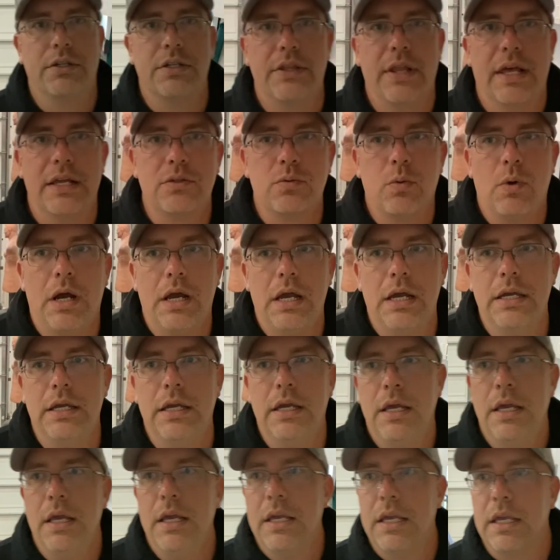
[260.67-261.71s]
And that's why
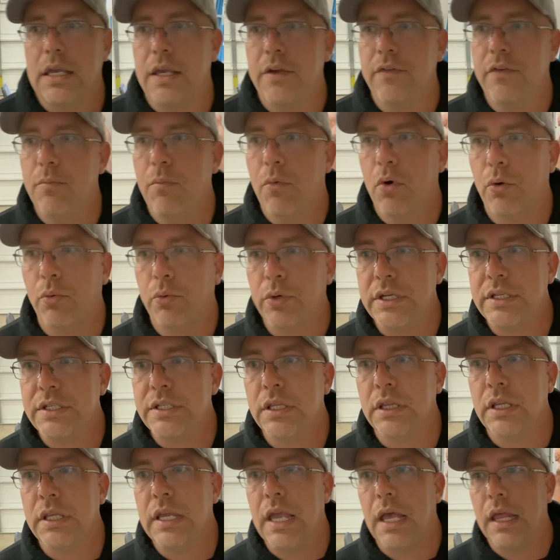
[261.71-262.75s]
even more
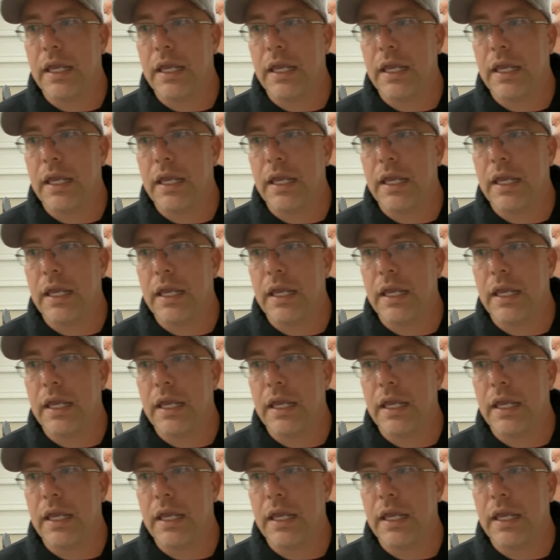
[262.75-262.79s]
recently,